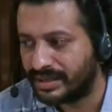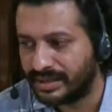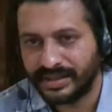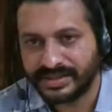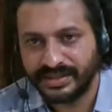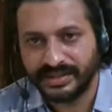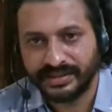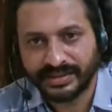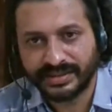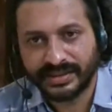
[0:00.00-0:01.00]
as
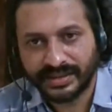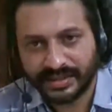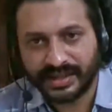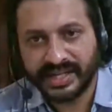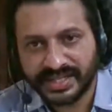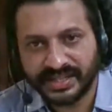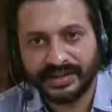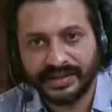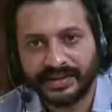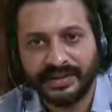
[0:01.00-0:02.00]
a
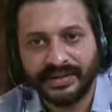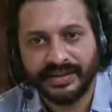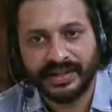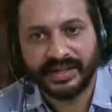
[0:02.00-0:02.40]
condition that